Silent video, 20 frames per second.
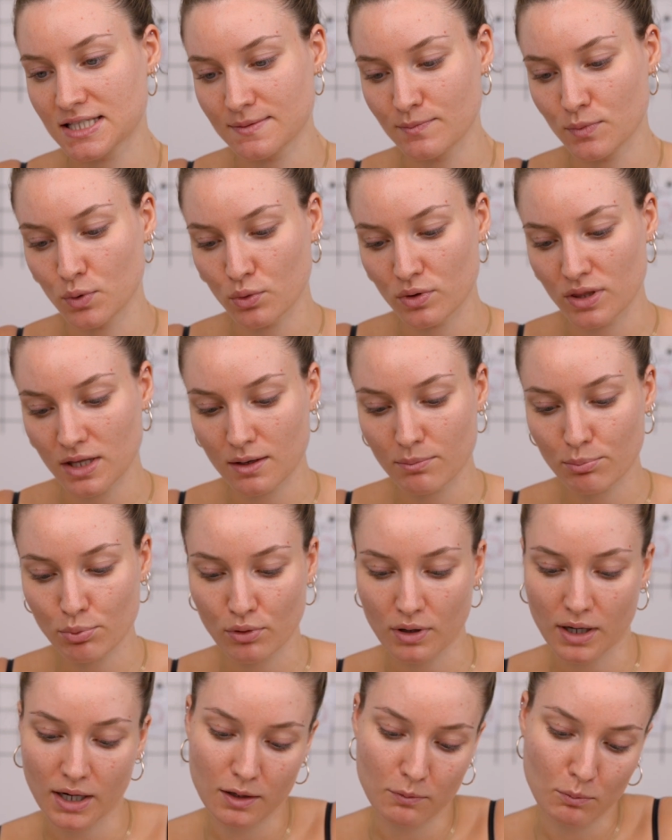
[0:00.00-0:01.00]
Smoothing
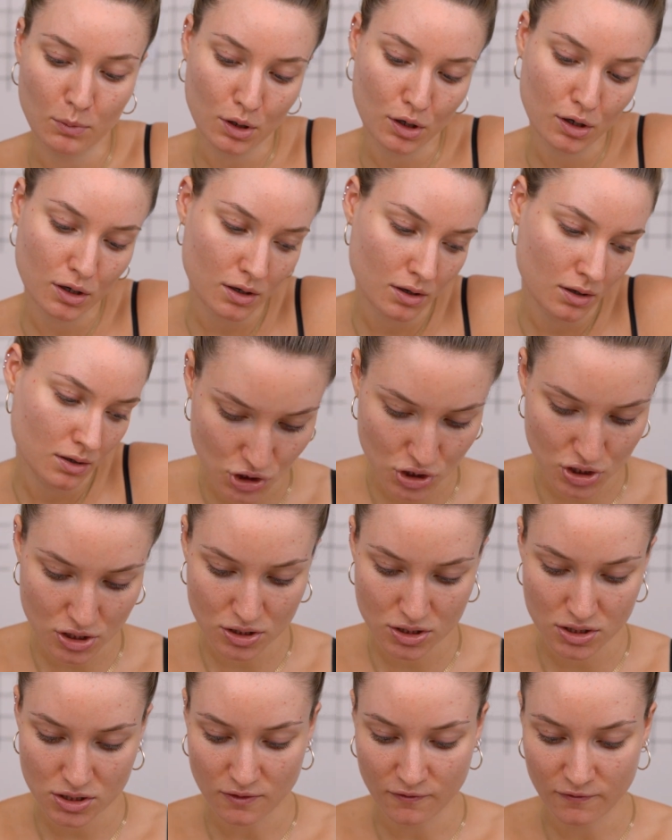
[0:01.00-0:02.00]
Primer
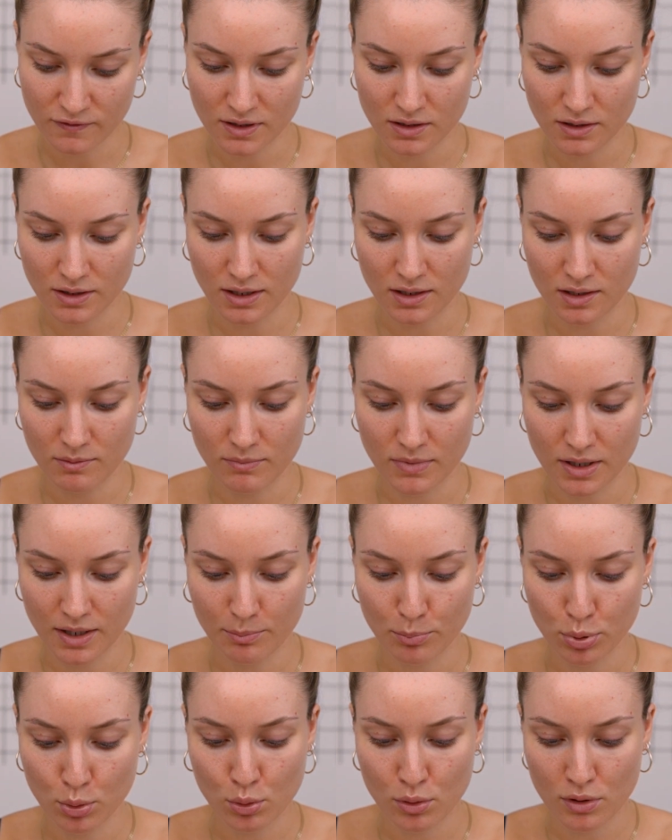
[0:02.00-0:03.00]
just to fill in my
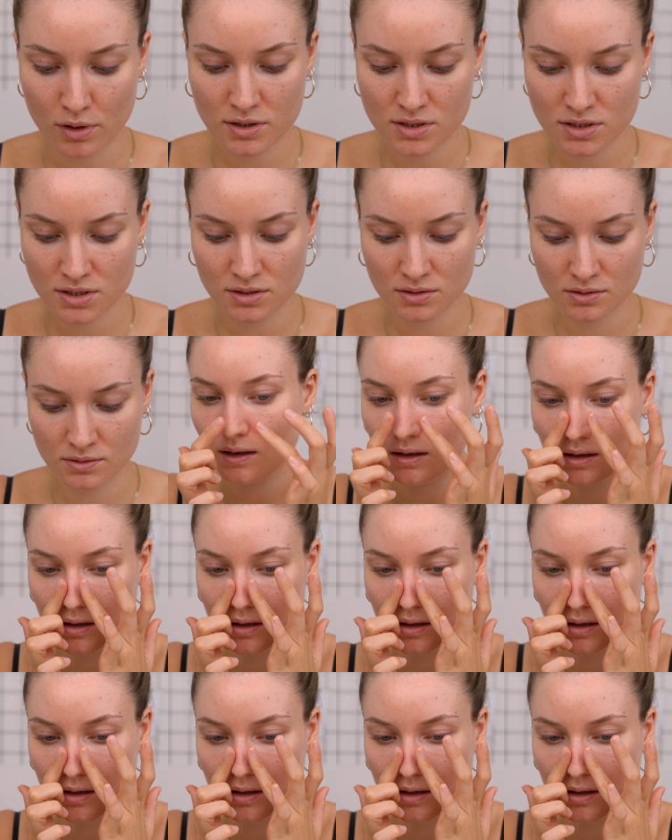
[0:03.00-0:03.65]
pores.